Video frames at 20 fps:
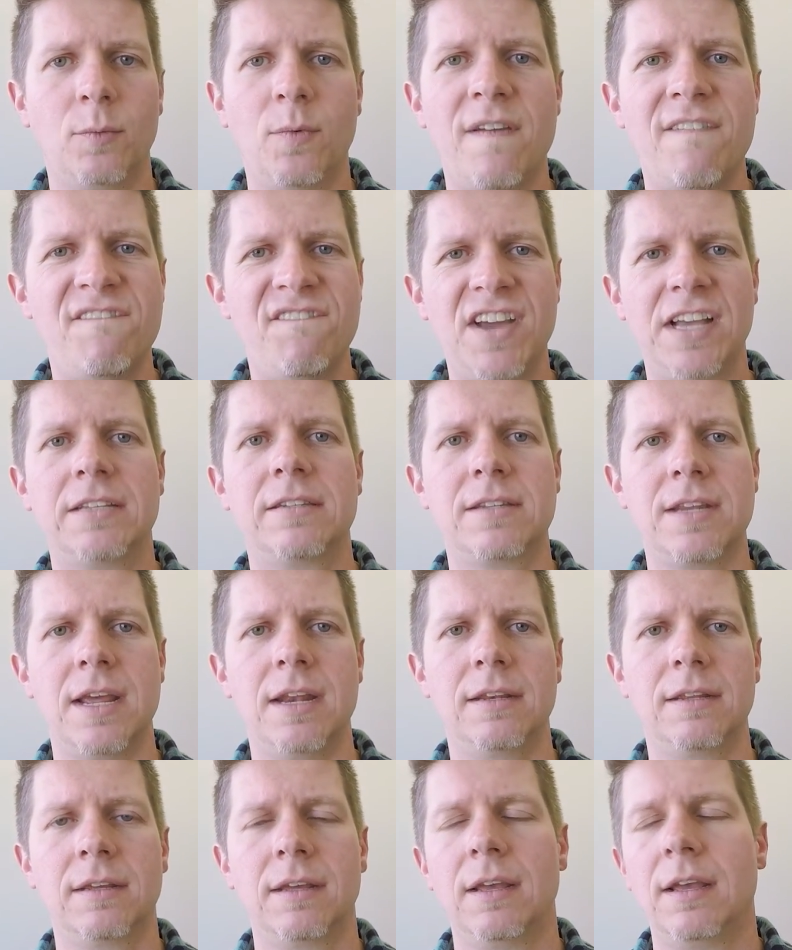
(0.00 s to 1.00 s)
We fixed
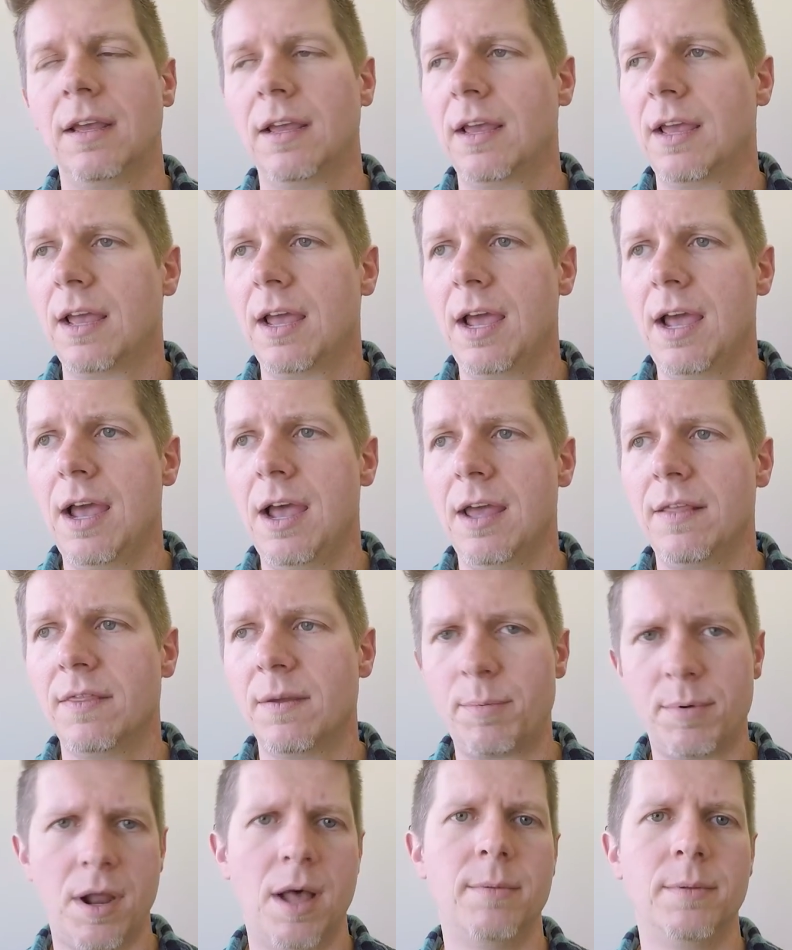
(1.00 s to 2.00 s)
it, and the
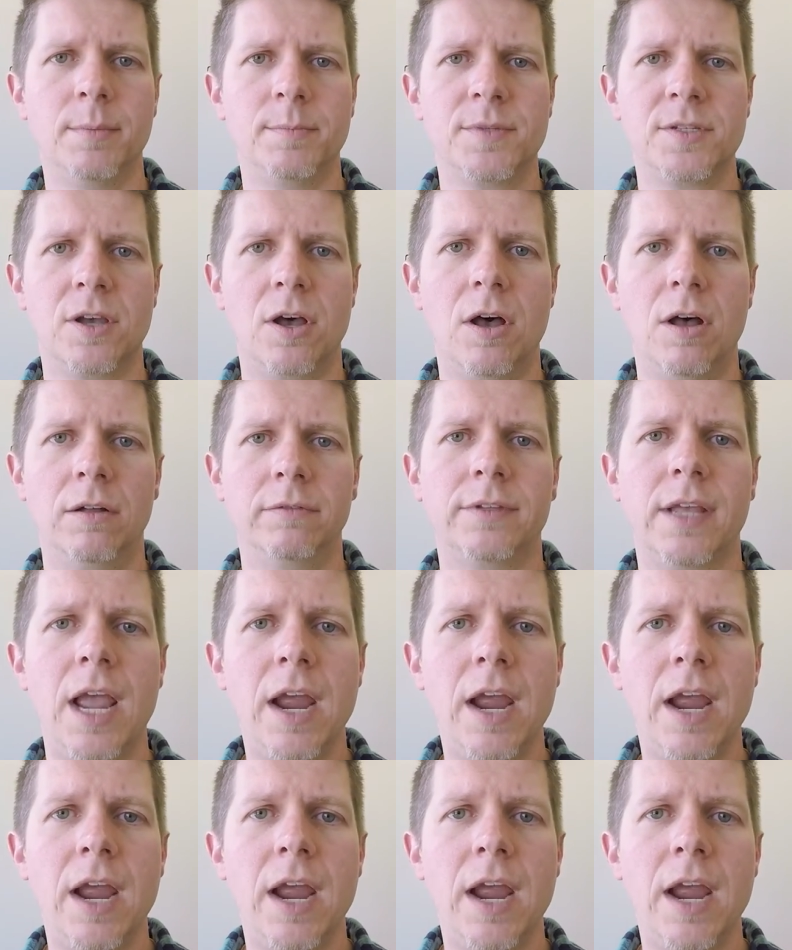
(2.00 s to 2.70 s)
problem solved.